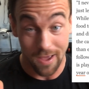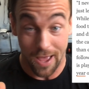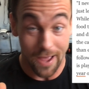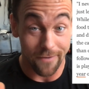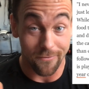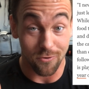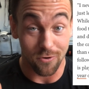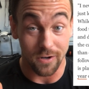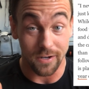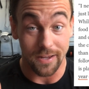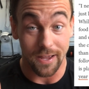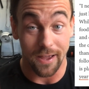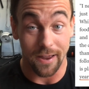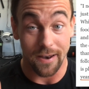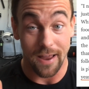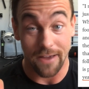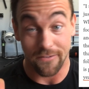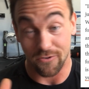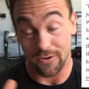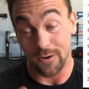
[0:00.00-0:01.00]
ever
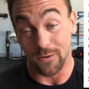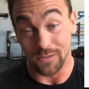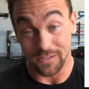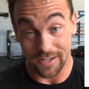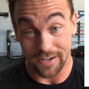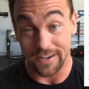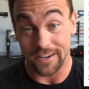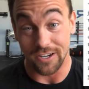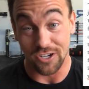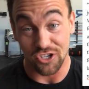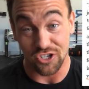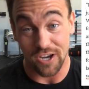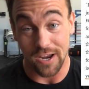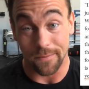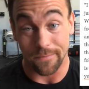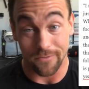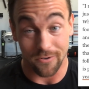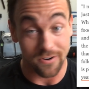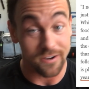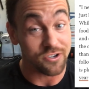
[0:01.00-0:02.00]
again after he was getting in
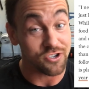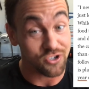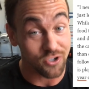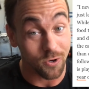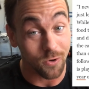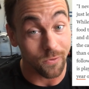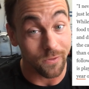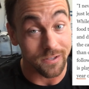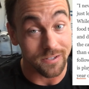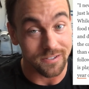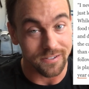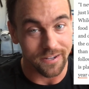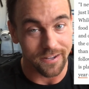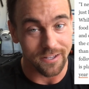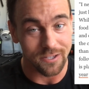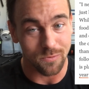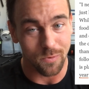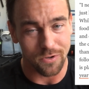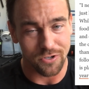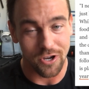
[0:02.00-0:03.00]
shape for his shirtless
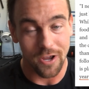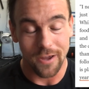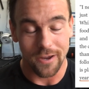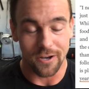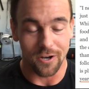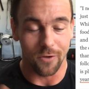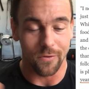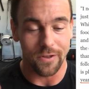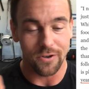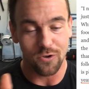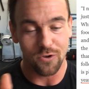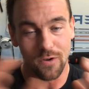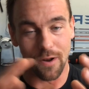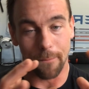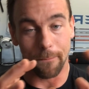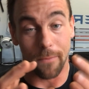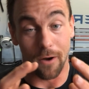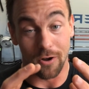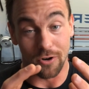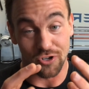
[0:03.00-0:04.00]
scenes, which, you know, they a
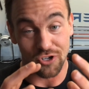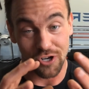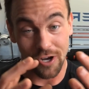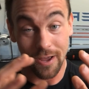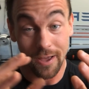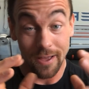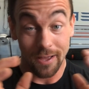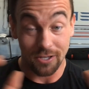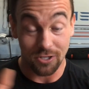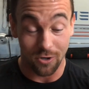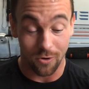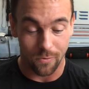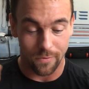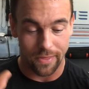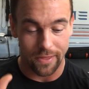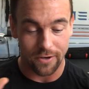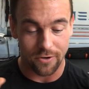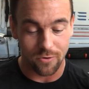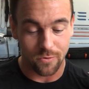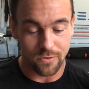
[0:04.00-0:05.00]
bunch. So when
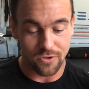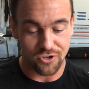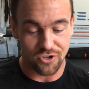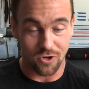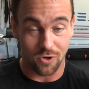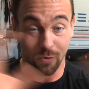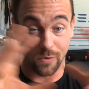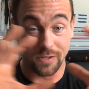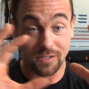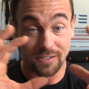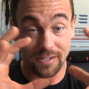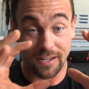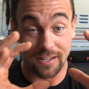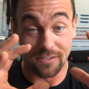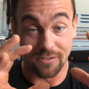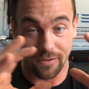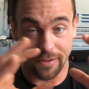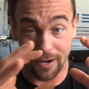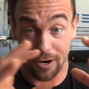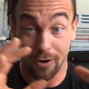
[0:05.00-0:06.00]
they do the shirtless
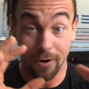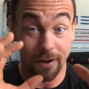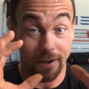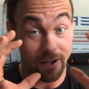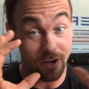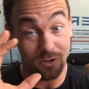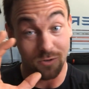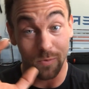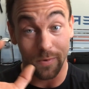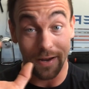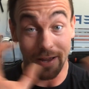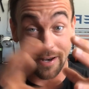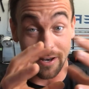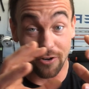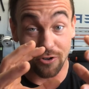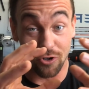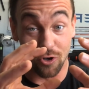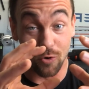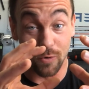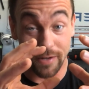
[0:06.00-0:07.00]
scenes, they're like, all right, here's what we got
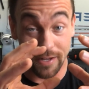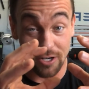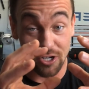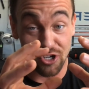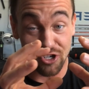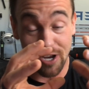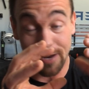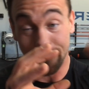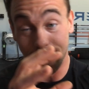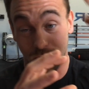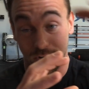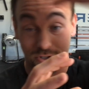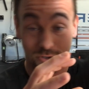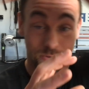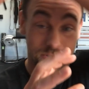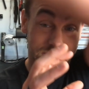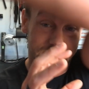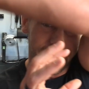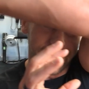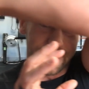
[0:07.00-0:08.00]
to do, get in shape for it. So
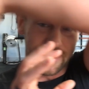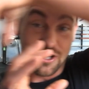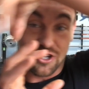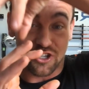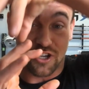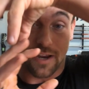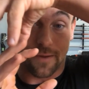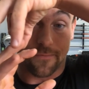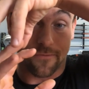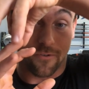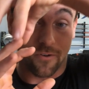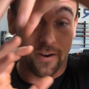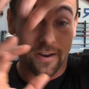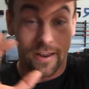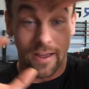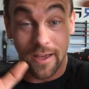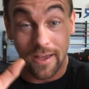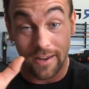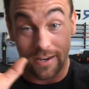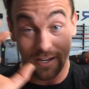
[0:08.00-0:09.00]
he's getting in shape for
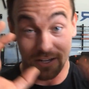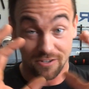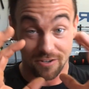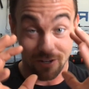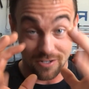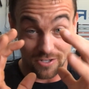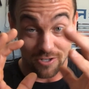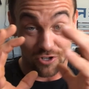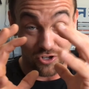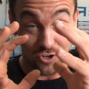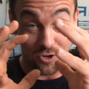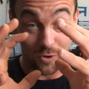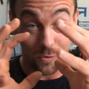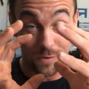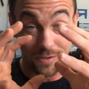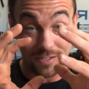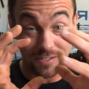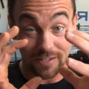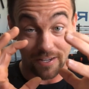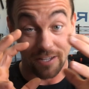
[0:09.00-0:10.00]
it. He does the
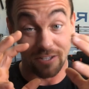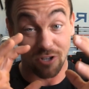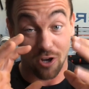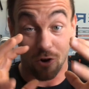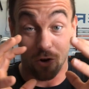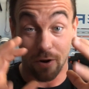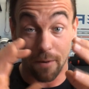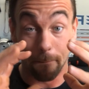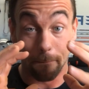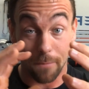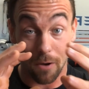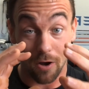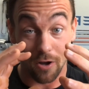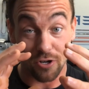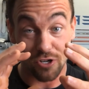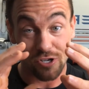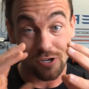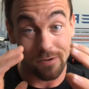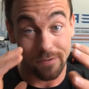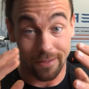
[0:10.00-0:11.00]
shirtless scenes all in a
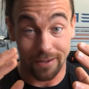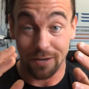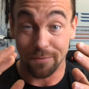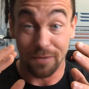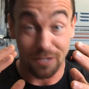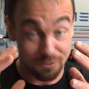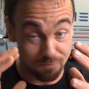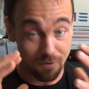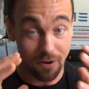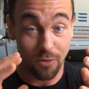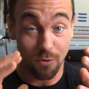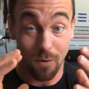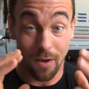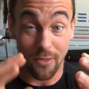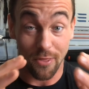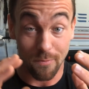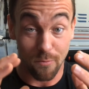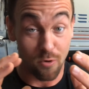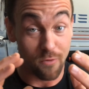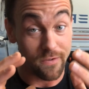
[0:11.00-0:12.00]
bunch. They can be spread
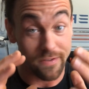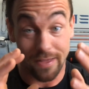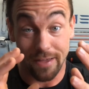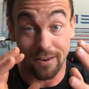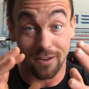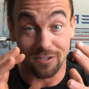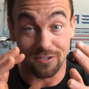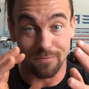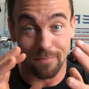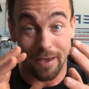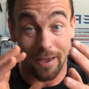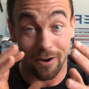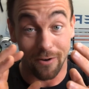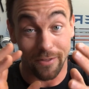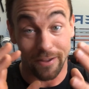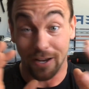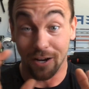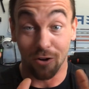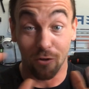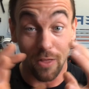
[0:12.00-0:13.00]
throughout the movie. That doesn't matter.
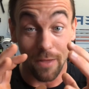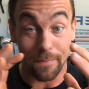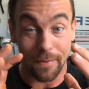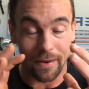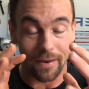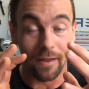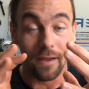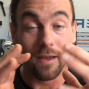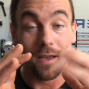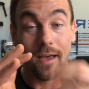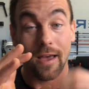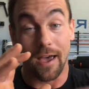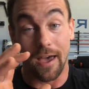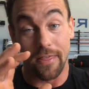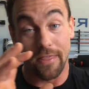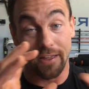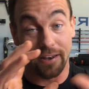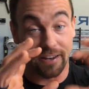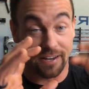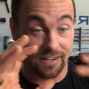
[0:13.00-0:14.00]
They can clip it.
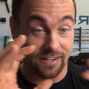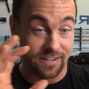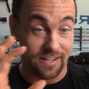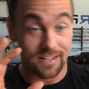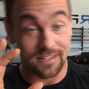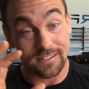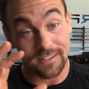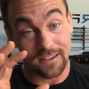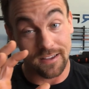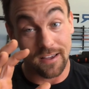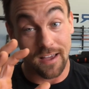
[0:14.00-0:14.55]
And then he gets